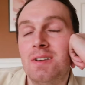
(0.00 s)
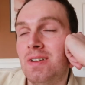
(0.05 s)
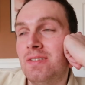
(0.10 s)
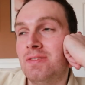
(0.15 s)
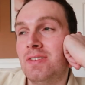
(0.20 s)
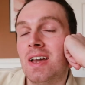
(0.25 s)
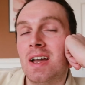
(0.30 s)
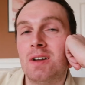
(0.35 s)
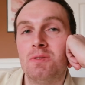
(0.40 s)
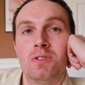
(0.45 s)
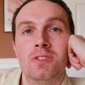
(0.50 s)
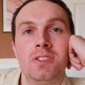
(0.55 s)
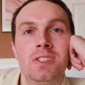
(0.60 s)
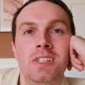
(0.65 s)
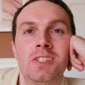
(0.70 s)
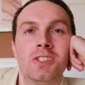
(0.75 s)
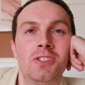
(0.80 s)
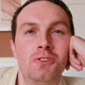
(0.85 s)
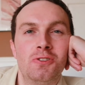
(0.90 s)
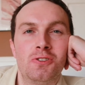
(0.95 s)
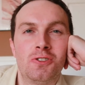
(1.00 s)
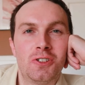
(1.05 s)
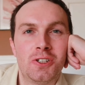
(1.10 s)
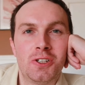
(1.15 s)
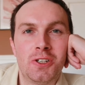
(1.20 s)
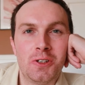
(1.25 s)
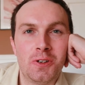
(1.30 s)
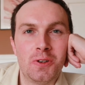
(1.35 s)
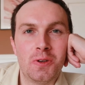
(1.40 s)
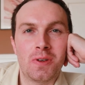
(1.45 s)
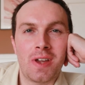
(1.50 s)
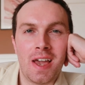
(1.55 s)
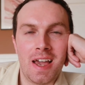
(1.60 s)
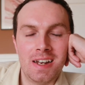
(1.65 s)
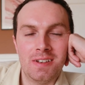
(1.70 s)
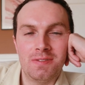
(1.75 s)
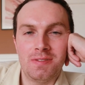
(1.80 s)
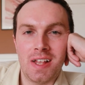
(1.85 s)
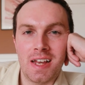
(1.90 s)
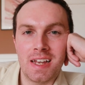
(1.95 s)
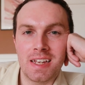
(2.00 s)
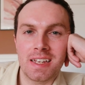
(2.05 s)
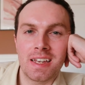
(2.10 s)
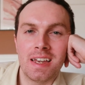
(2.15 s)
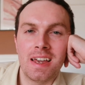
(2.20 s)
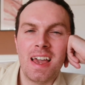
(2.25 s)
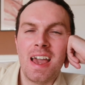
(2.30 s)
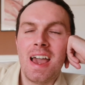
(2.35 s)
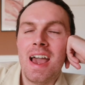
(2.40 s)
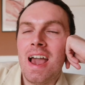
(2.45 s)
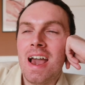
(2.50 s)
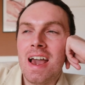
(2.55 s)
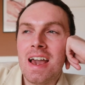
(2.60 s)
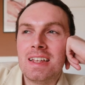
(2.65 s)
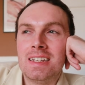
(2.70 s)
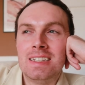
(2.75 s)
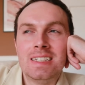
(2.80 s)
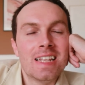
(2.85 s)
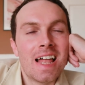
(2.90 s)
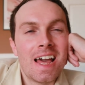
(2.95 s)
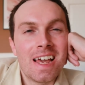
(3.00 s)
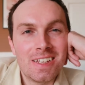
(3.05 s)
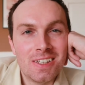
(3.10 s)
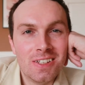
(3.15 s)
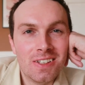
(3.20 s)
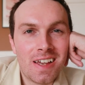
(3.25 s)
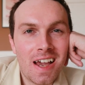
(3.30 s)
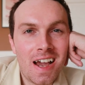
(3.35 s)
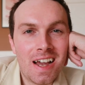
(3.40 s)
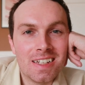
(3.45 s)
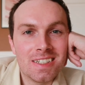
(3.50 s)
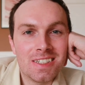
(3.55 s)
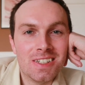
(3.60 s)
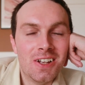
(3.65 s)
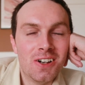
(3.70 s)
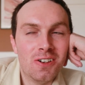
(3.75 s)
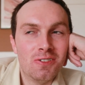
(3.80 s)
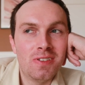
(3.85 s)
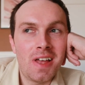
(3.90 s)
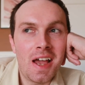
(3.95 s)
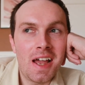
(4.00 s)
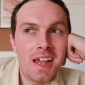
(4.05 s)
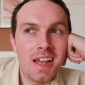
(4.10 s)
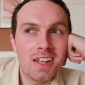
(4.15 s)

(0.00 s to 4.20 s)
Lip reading: However, I wanted to kind of like let you guys know that